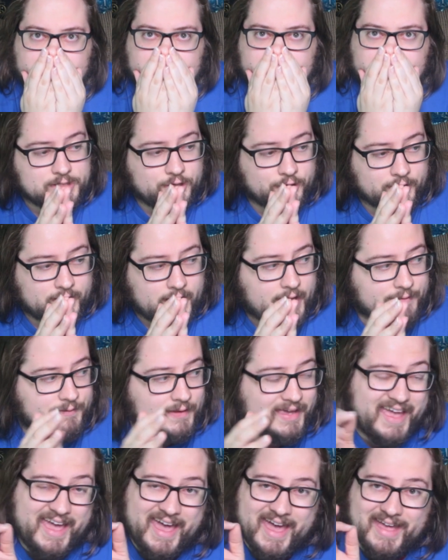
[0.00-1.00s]
Dear God,
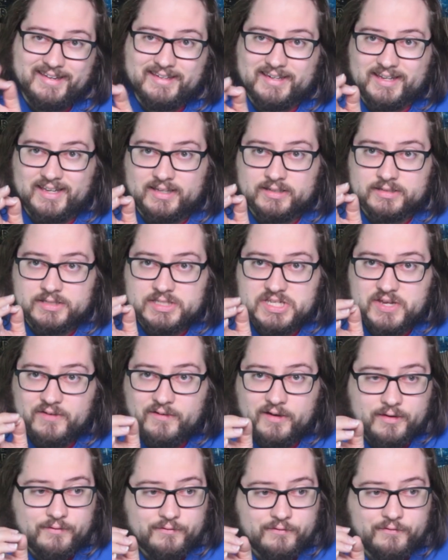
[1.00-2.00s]
the endings
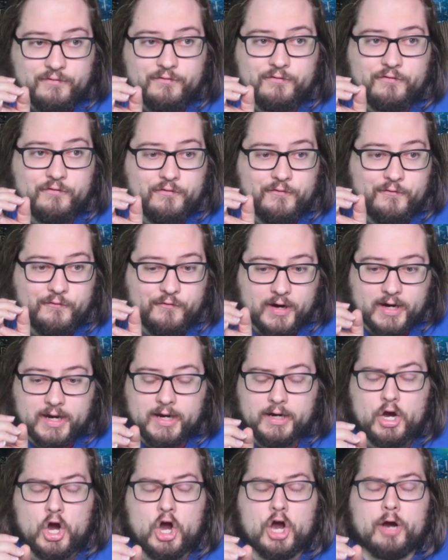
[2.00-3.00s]

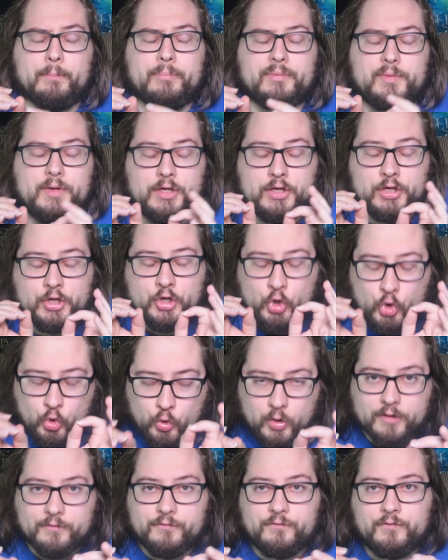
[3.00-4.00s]
freaking are
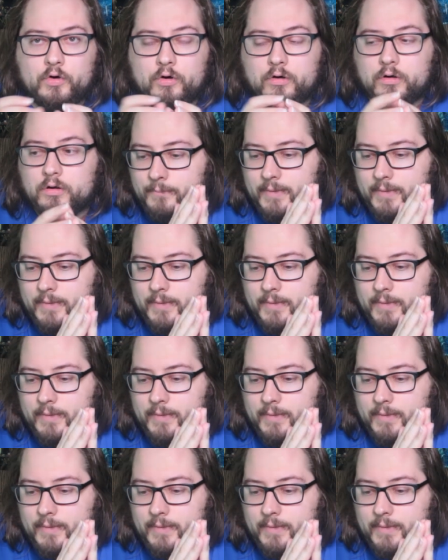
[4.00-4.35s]
beautiful.